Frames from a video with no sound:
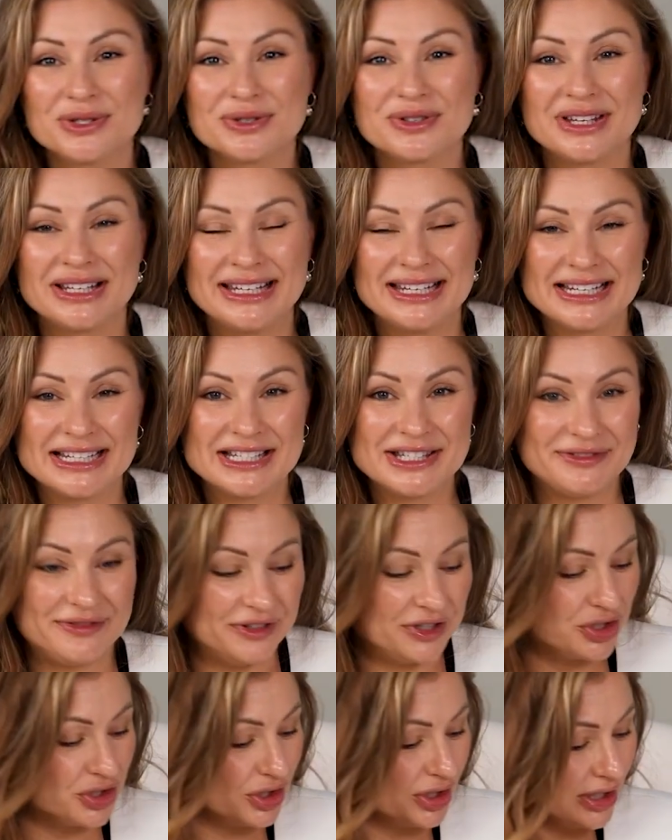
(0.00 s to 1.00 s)
to the next
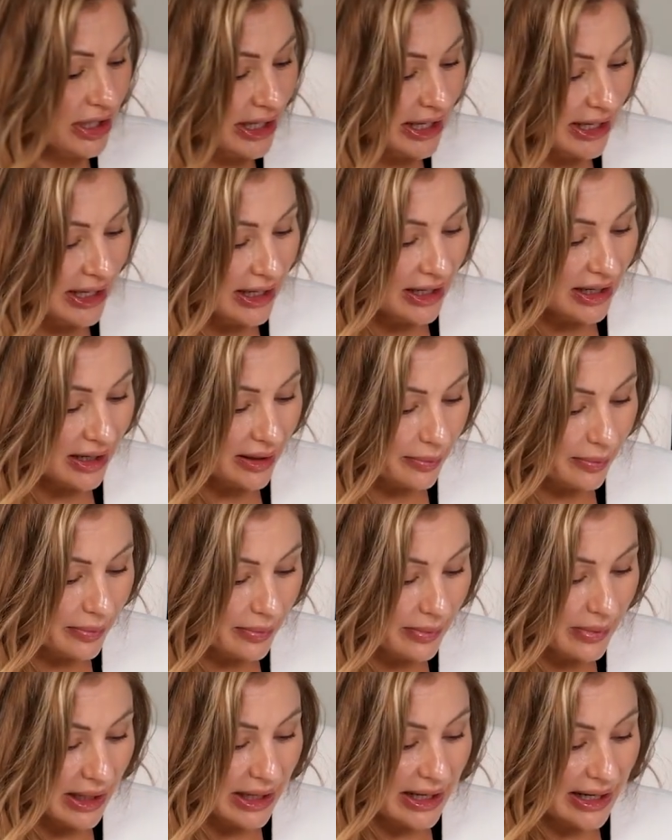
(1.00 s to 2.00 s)
feature.
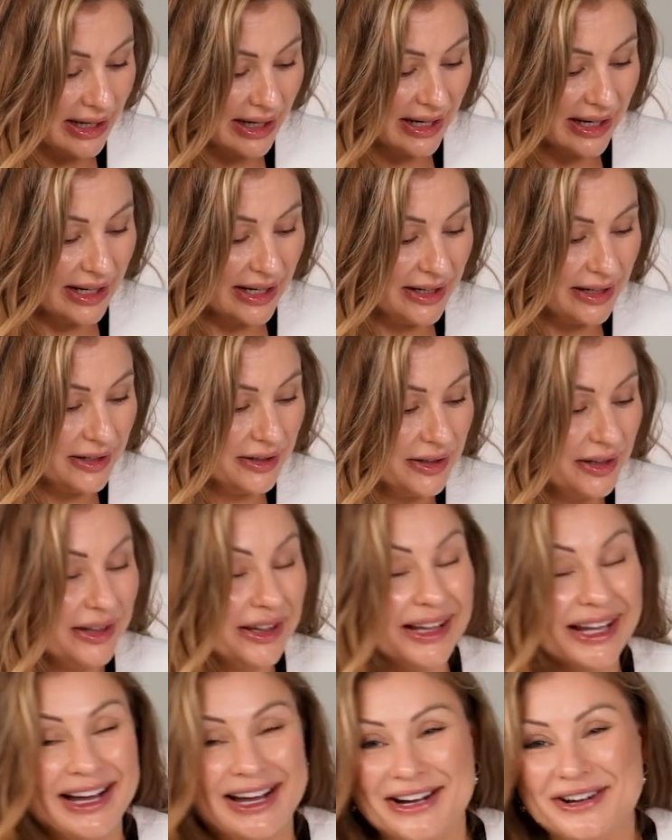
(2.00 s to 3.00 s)
My
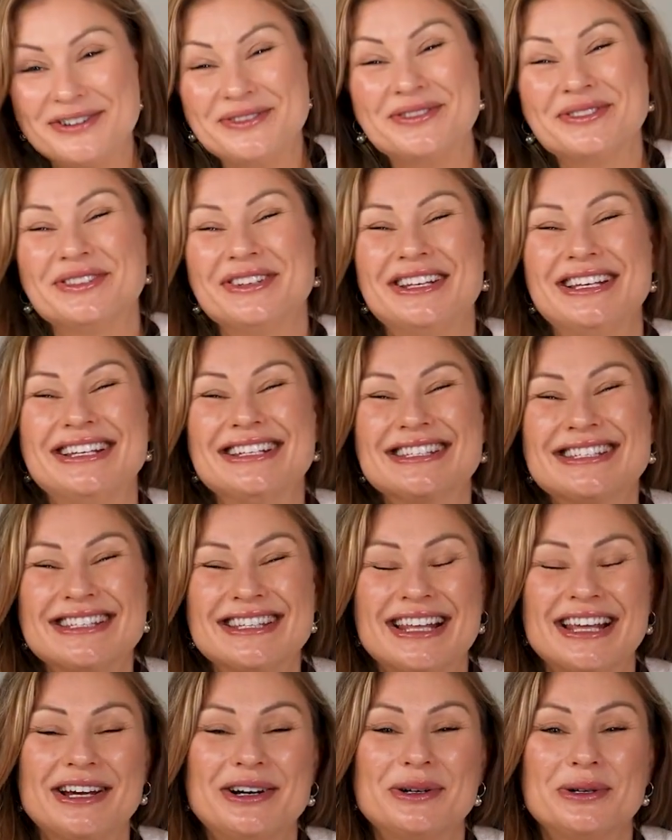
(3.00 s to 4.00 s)
love is
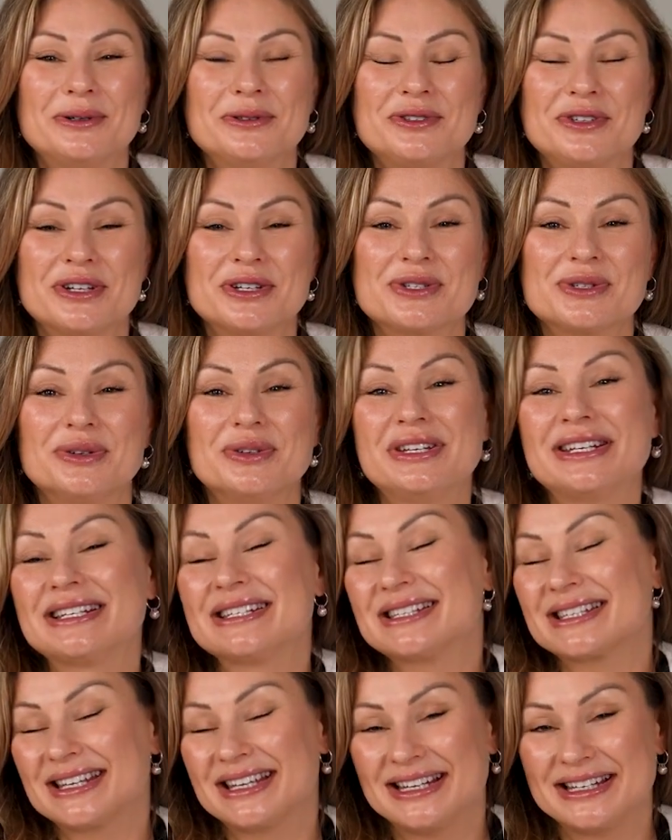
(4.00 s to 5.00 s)
the ultrasonic
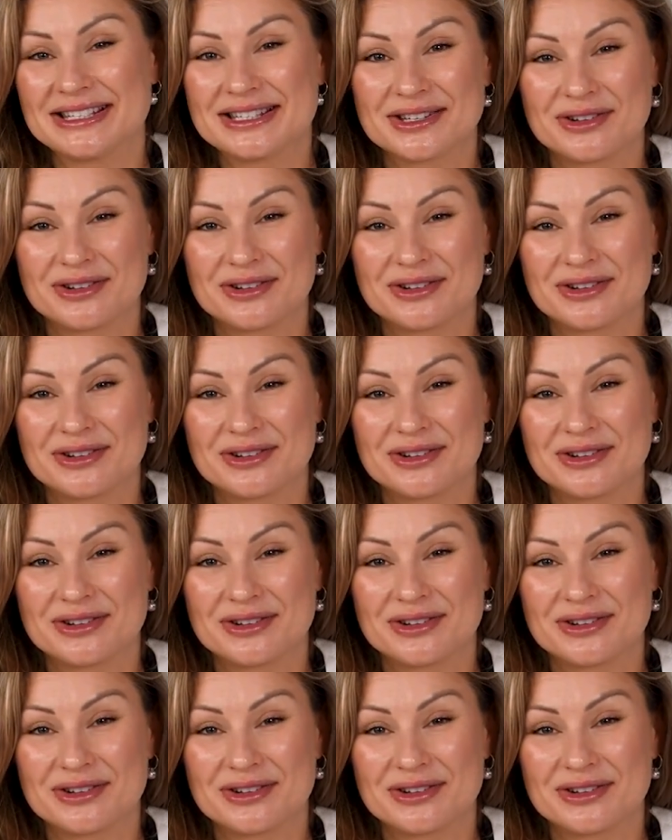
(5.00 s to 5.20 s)
skin